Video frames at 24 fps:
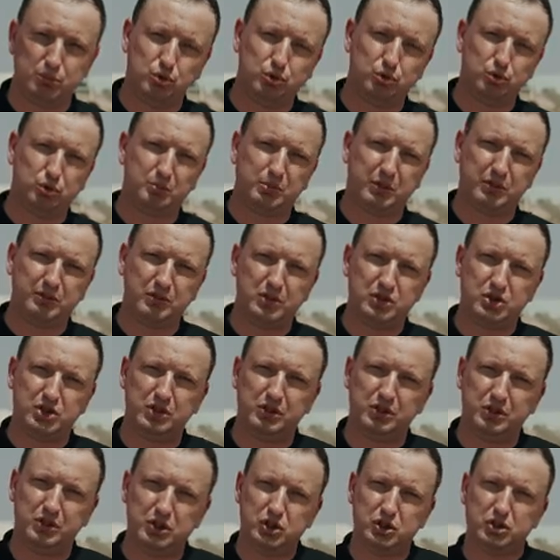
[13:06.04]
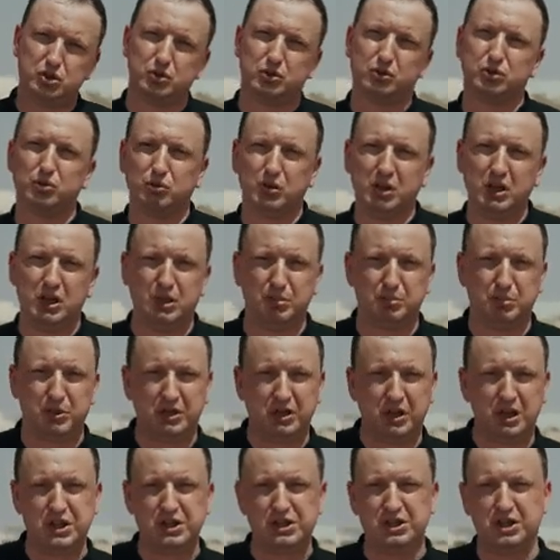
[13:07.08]
In the future, more contractors
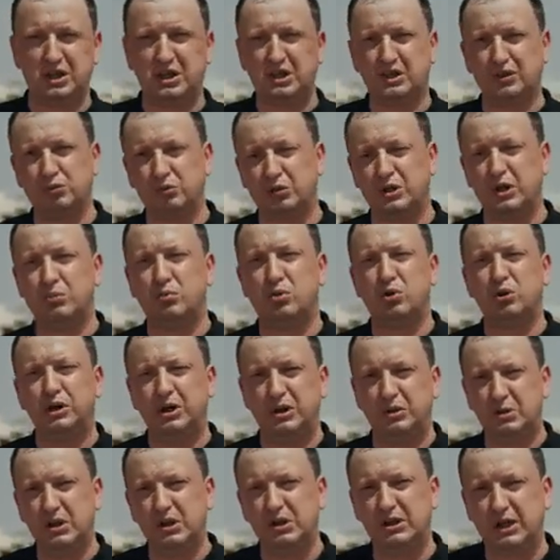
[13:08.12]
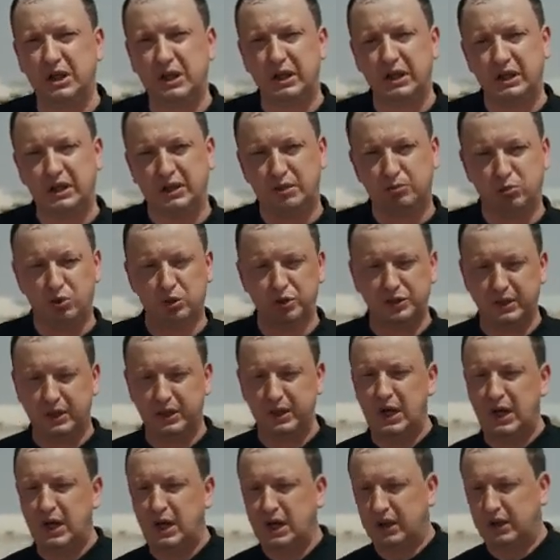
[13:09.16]
will be involved, but for smaller jobs
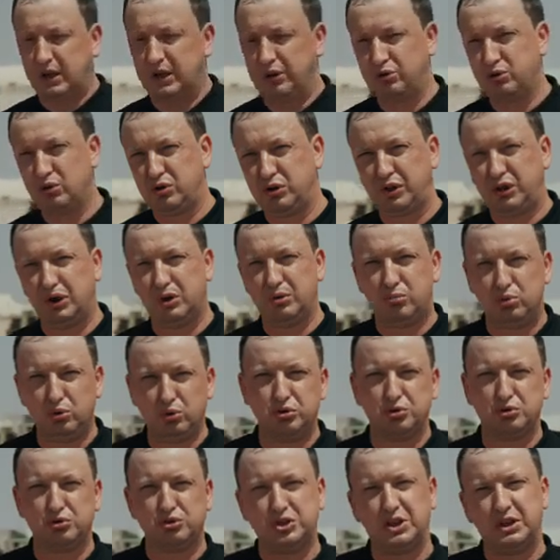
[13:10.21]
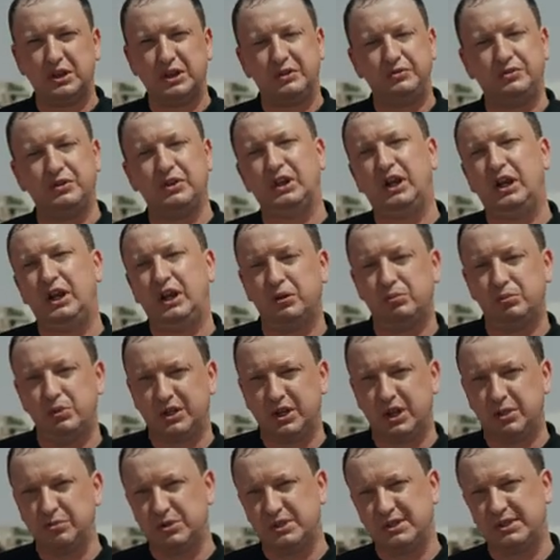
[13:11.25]
that will be at the final stage of completion of
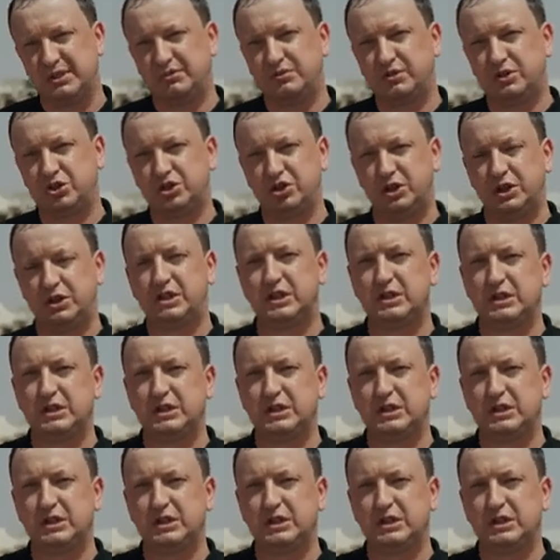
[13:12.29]
construction.